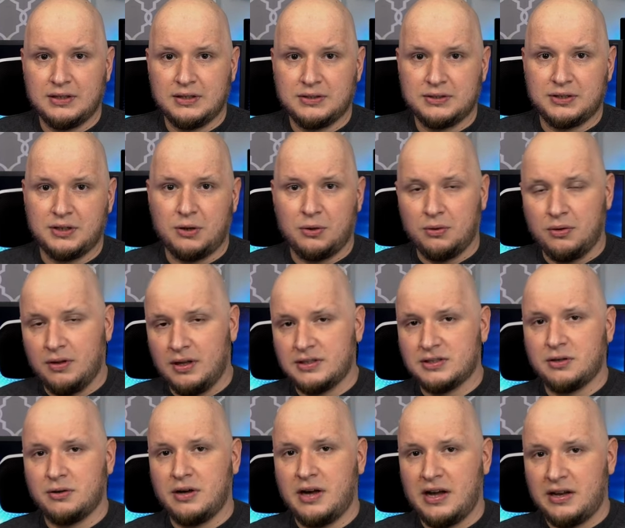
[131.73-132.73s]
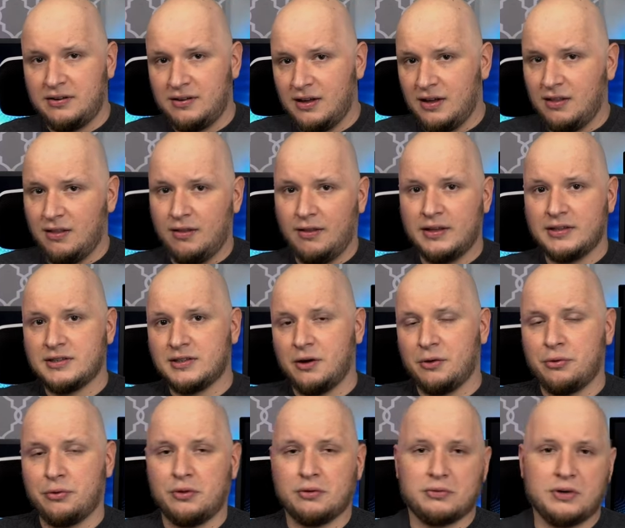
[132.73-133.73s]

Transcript: So let's go ahead, let's go through the